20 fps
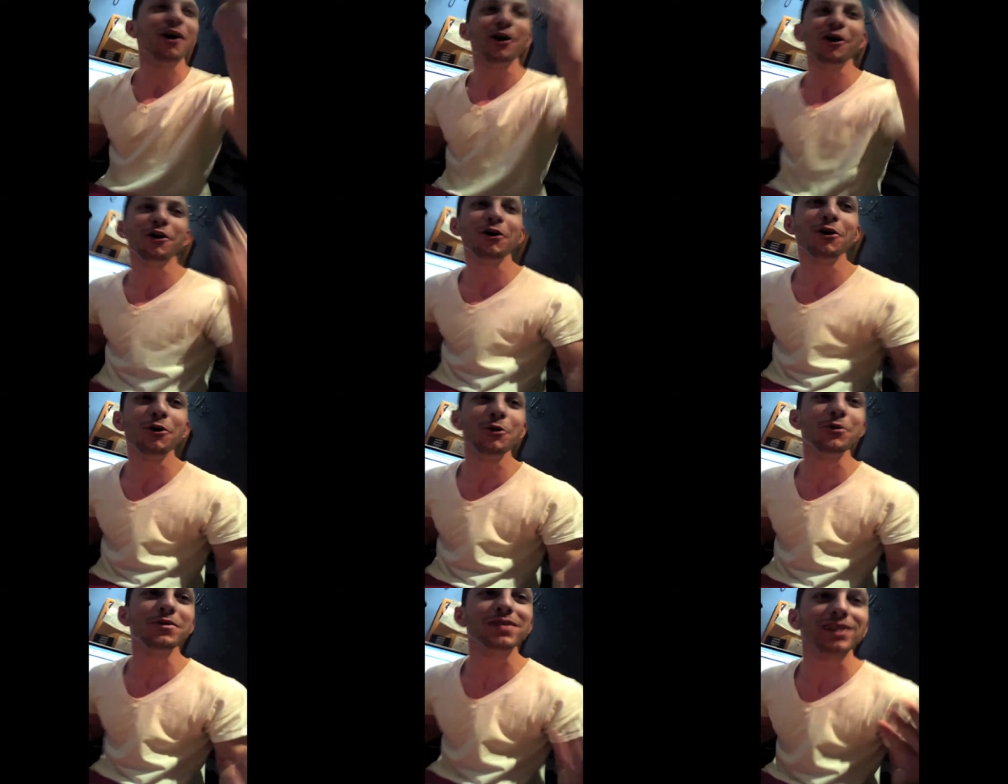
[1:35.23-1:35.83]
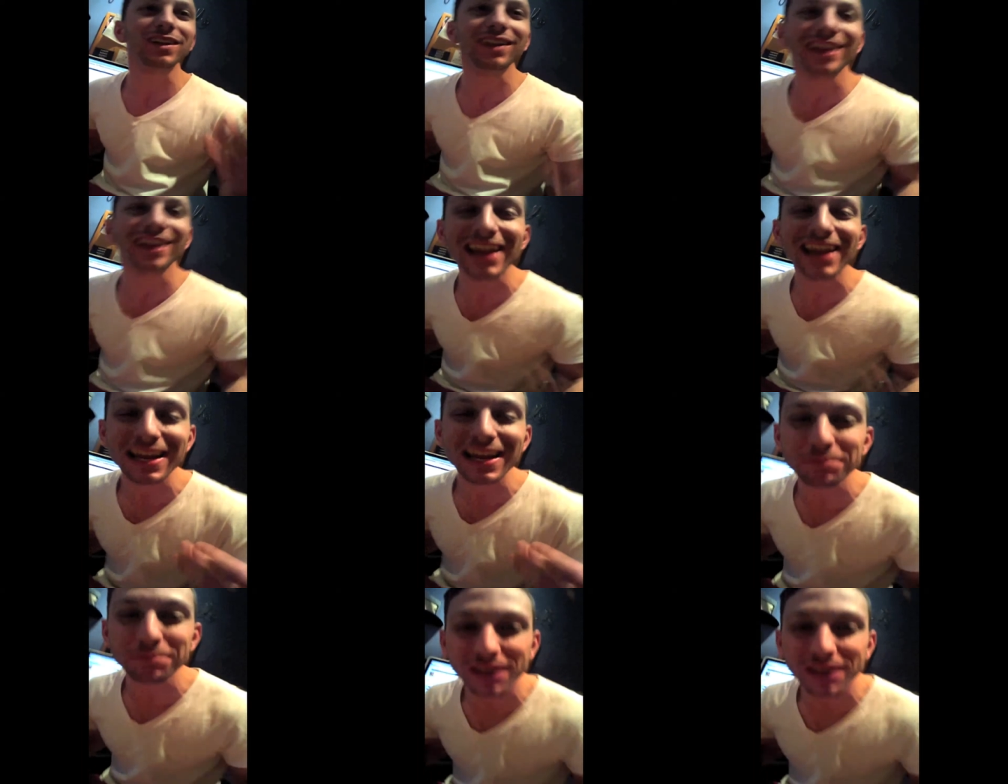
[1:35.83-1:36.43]
Who
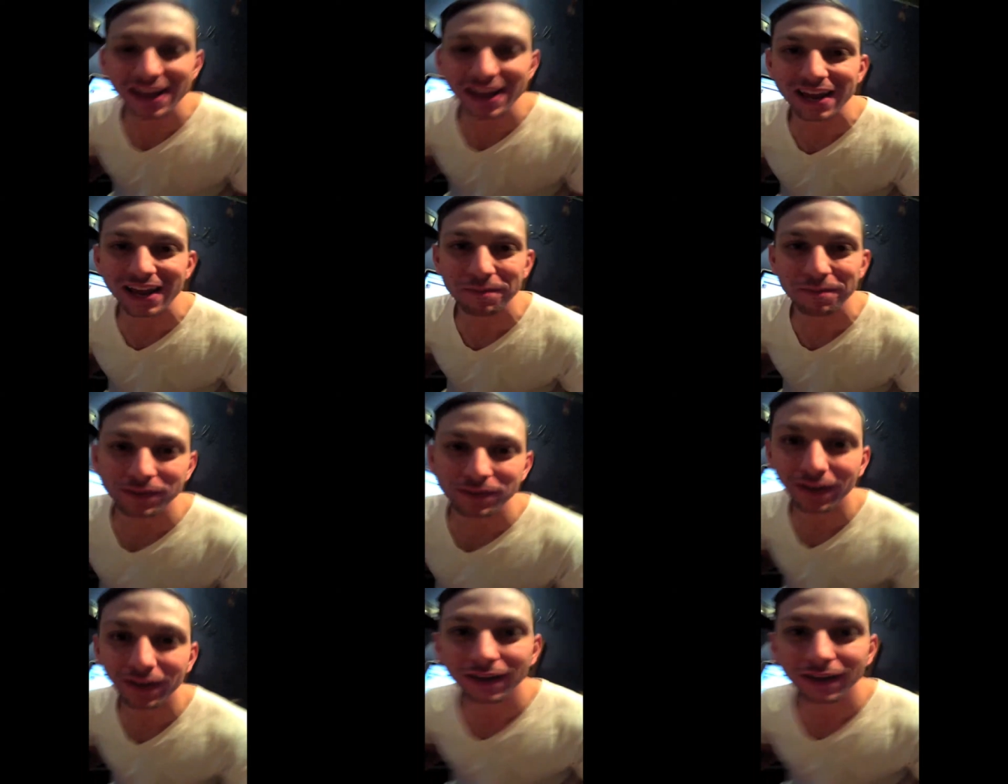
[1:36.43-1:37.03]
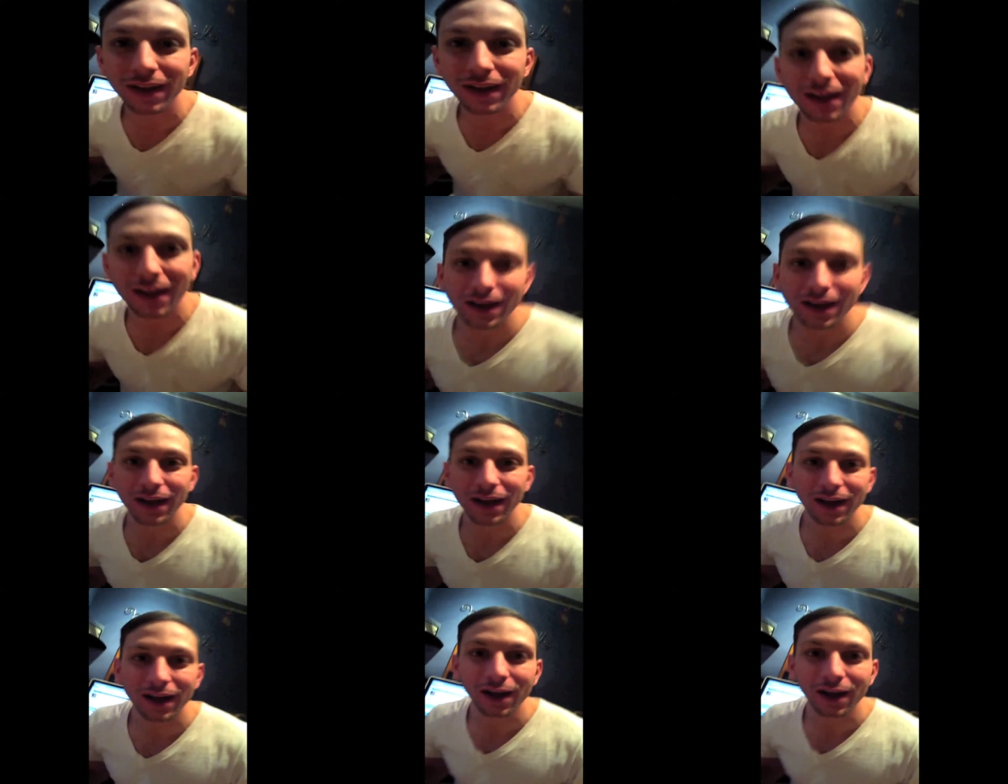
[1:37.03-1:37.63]
claimed him?
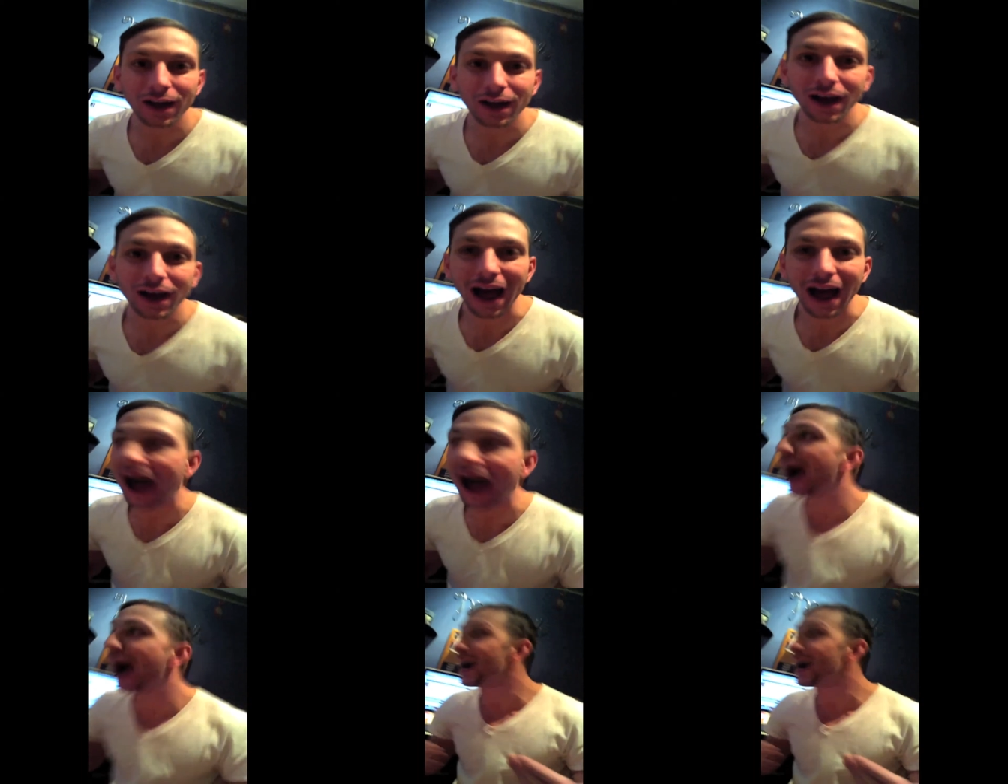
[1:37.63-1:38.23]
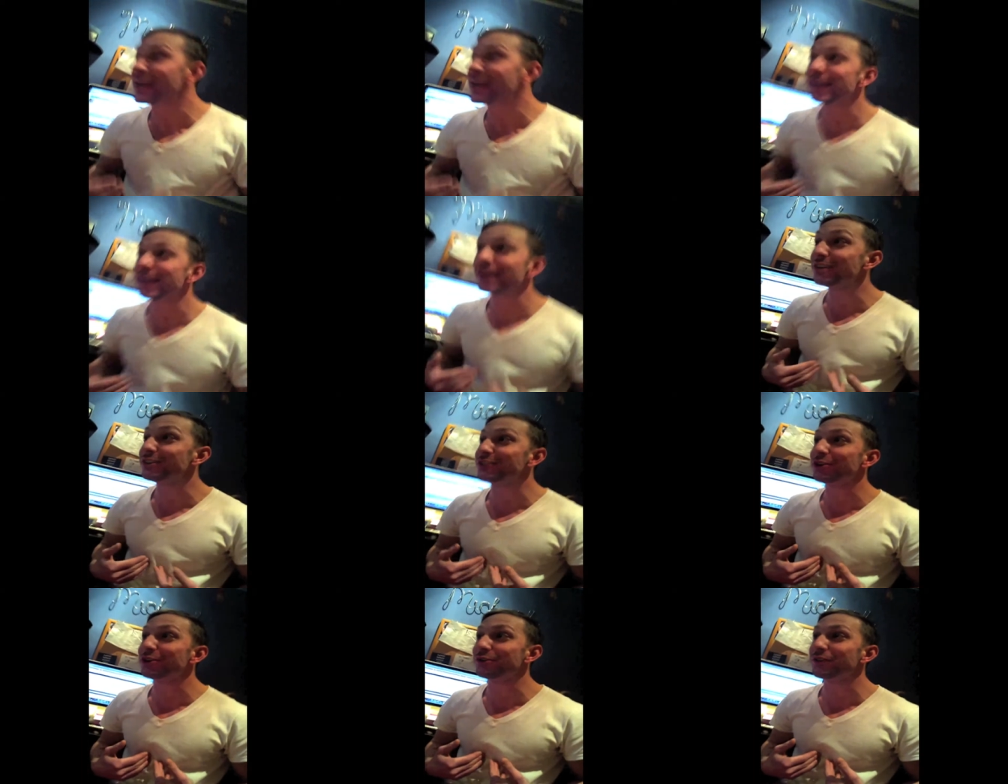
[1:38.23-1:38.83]
I didn't
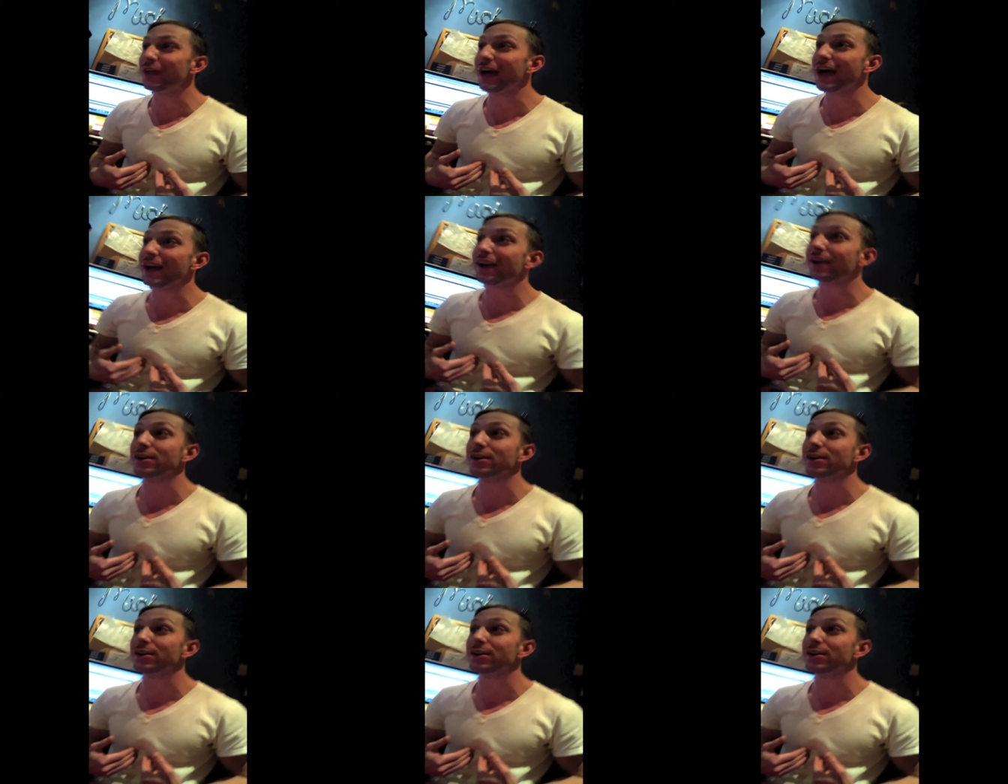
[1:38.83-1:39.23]
do that.